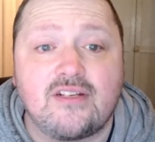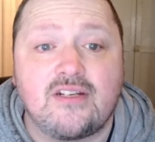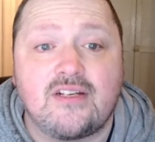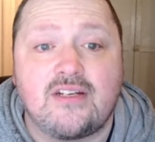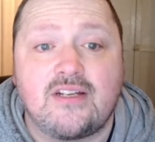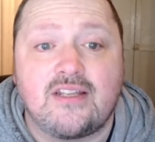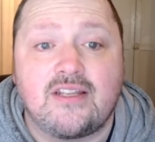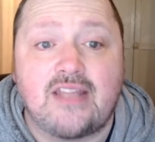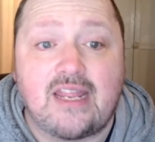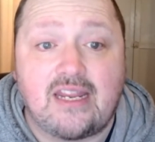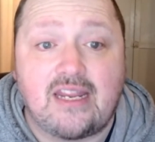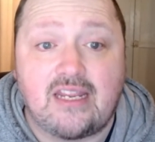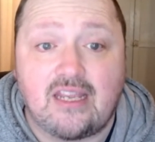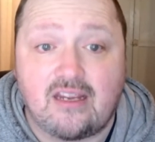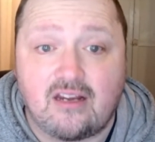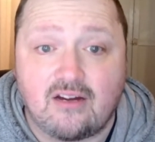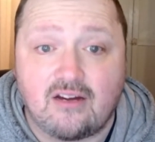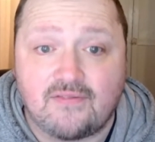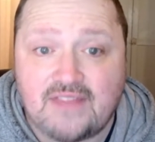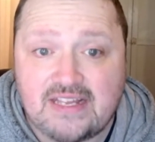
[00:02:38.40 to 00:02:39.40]
They kick
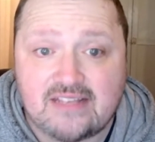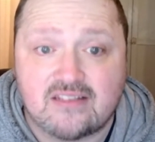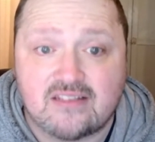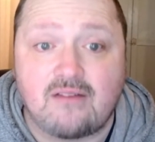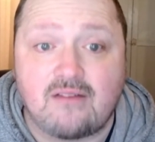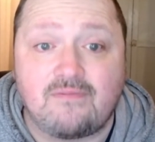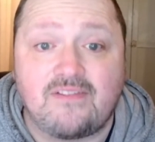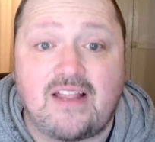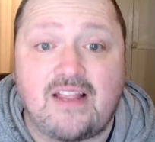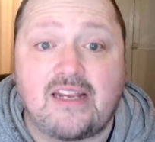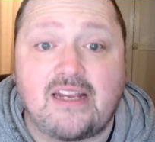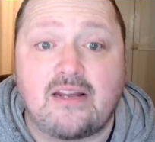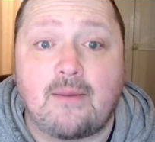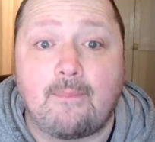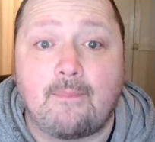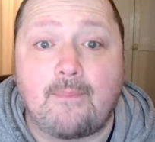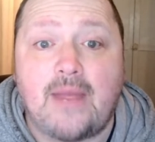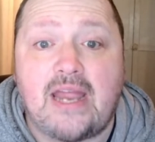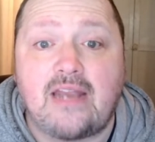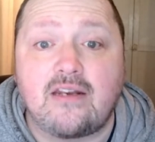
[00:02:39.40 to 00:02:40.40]
off their top flight
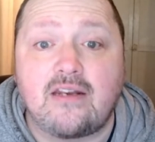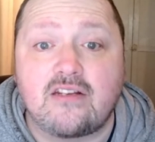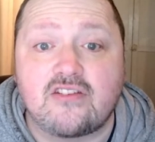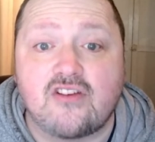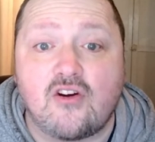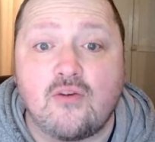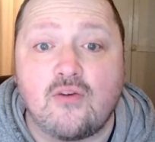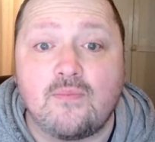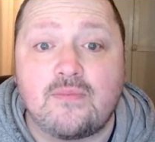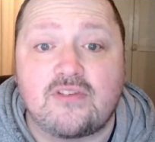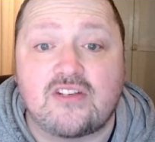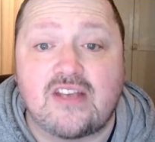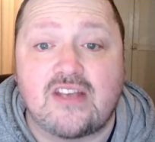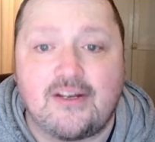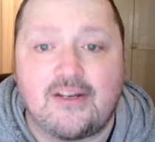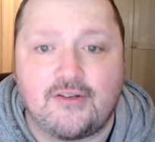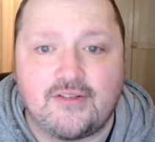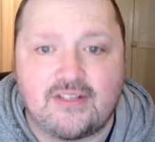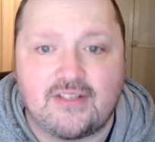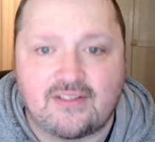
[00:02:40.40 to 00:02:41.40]
campaign at home to
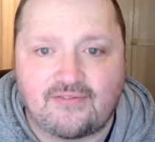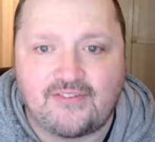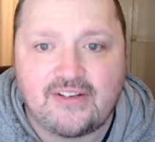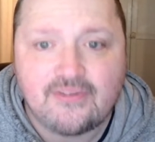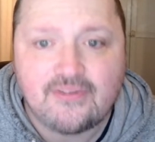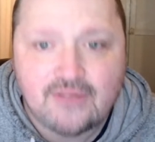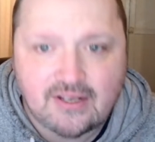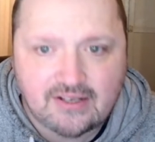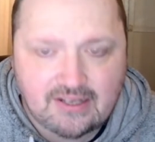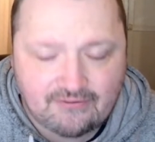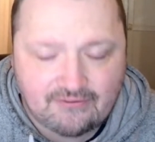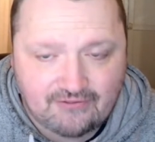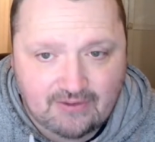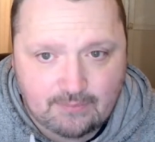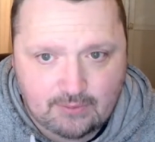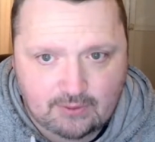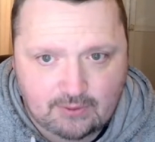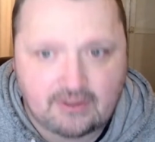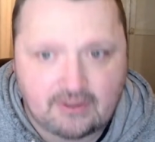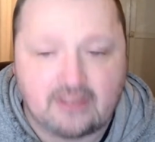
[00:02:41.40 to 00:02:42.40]
Huddersfield on
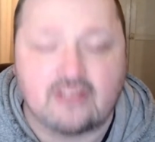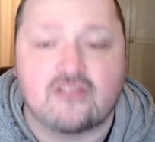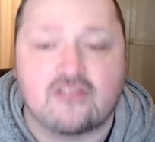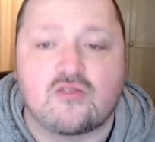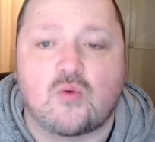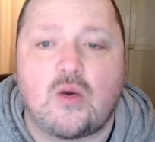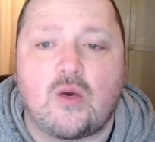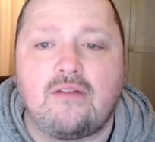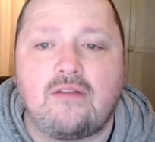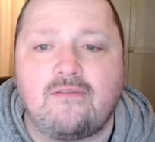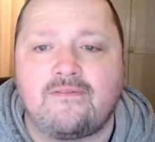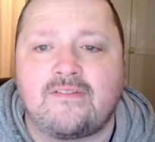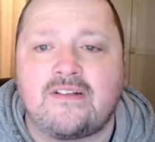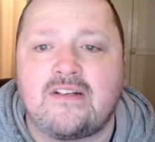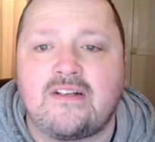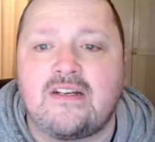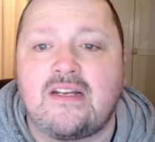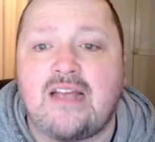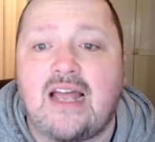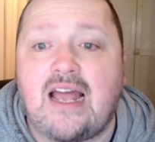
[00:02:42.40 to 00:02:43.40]
February the twelfth,
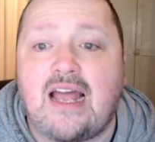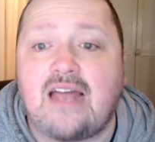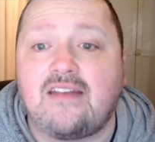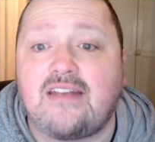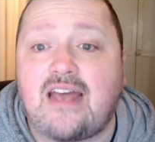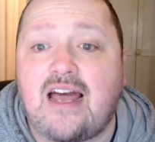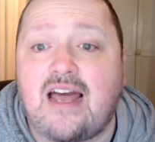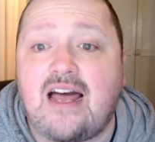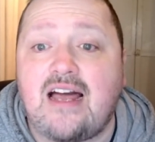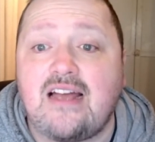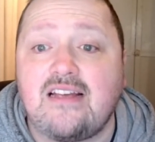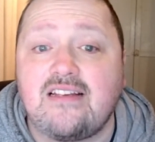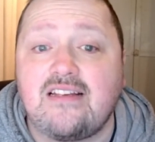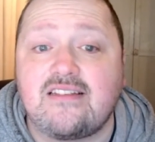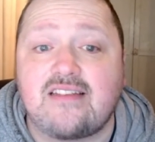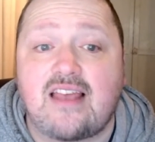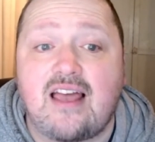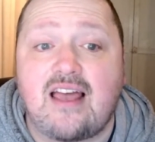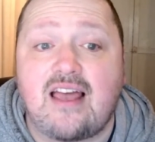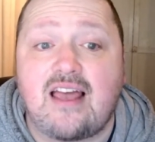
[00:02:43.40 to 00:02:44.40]
and eyes
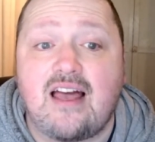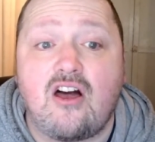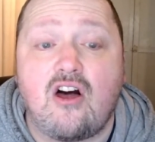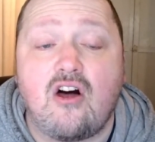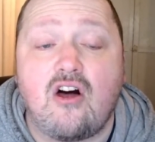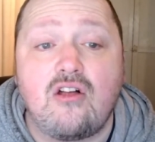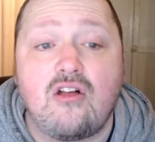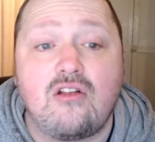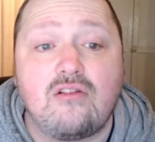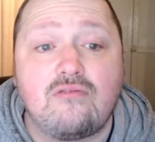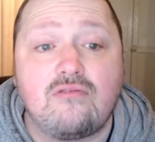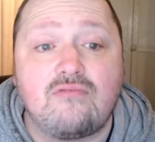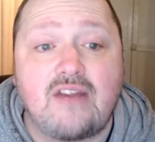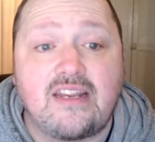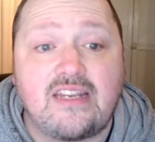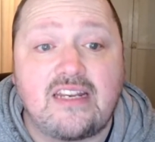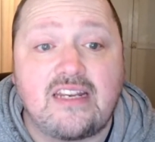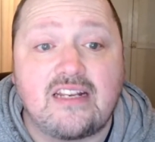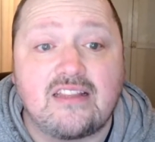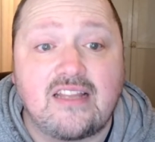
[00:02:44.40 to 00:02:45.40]
are
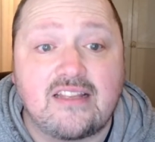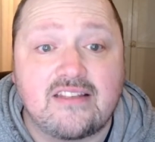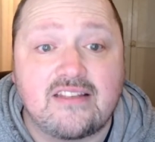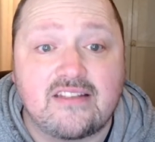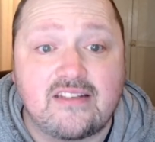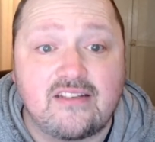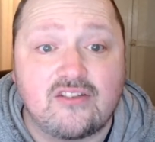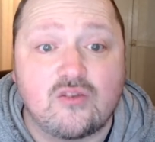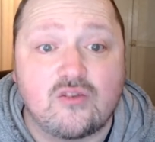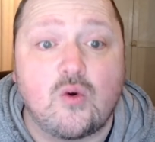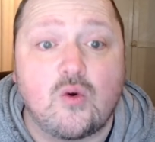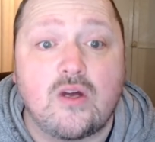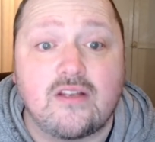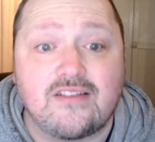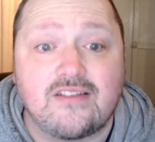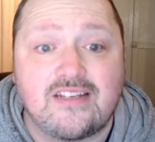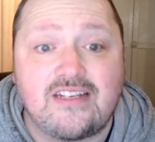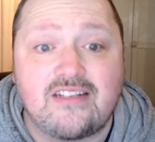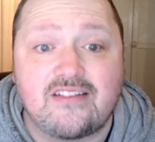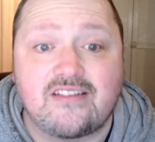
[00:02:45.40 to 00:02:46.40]
already glancing towards
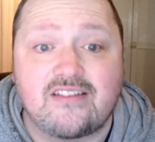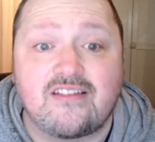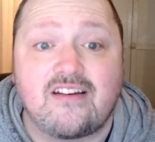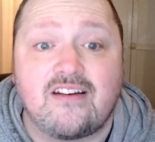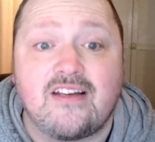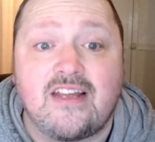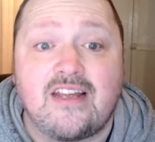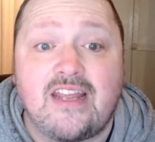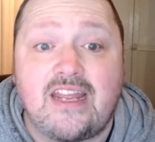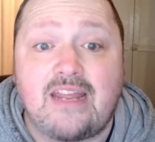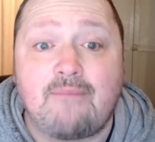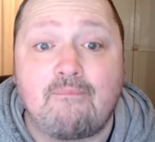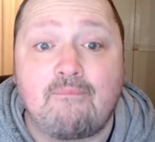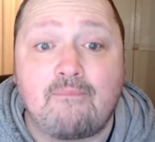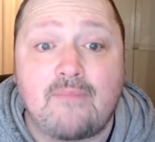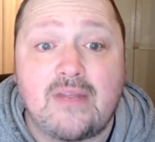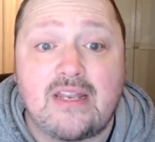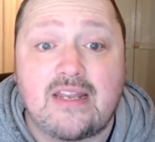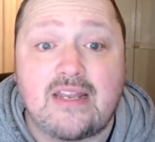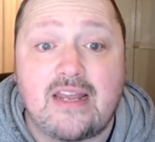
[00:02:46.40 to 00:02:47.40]
Easter in
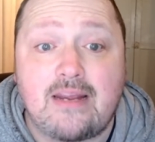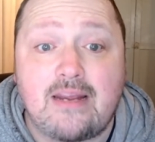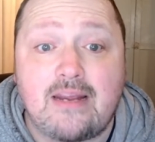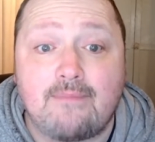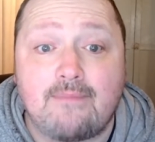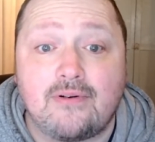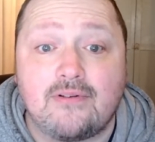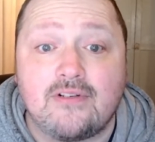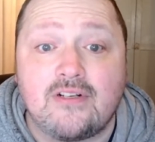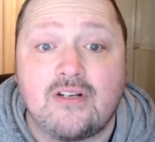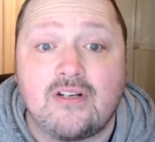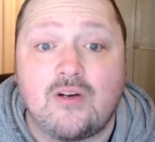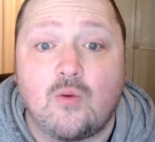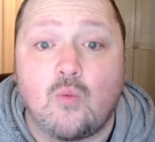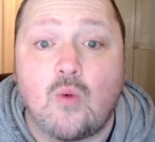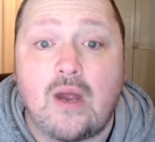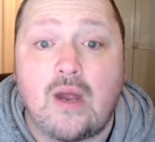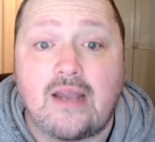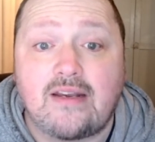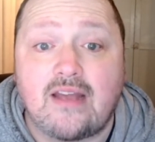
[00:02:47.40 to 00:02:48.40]
mid-April,
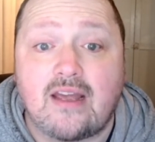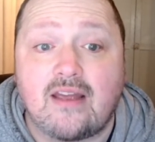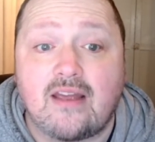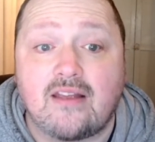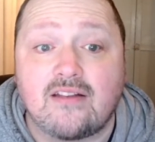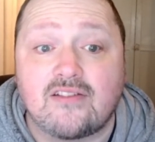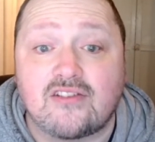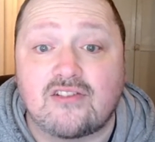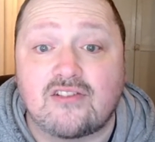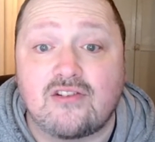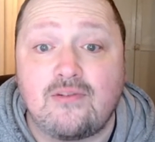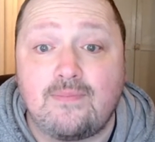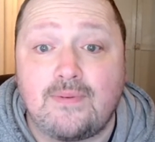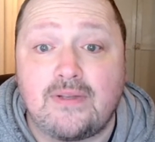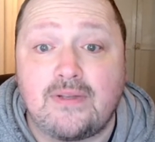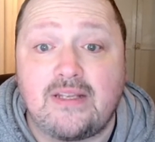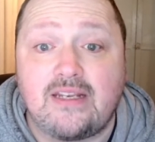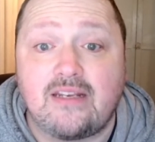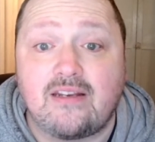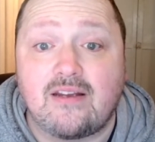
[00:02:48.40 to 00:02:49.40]
when Super
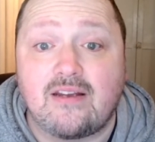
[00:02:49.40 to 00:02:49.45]
League's